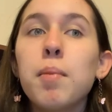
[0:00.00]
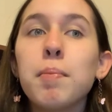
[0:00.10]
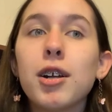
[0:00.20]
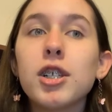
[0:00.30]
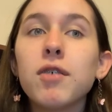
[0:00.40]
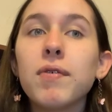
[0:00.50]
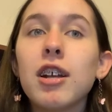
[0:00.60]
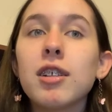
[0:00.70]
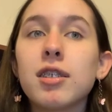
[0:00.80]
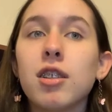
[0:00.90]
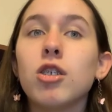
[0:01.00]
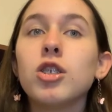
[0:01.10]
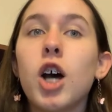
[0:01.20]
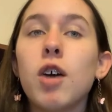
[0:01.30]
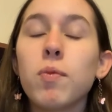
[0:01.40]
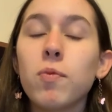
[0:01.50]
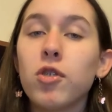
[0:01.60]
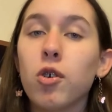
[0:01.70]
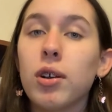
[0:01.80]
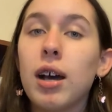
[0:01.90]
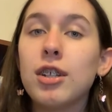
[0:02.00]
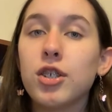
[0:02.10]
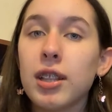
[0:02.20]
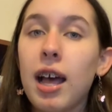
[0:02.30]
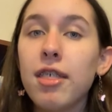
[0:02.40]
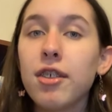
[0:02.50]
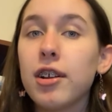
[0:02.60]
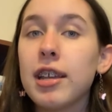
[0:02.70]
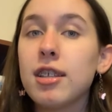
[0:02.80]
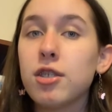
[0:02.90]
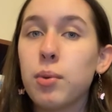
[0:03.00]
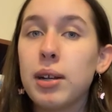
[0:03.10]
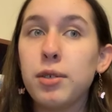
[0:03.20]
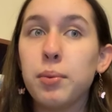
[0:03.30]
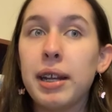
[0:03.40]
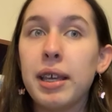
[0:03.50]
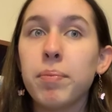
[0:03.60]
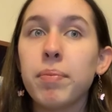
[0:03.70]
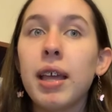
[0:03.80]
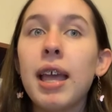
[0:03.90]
Perseverance launched off from Florida on July 30th, 2020,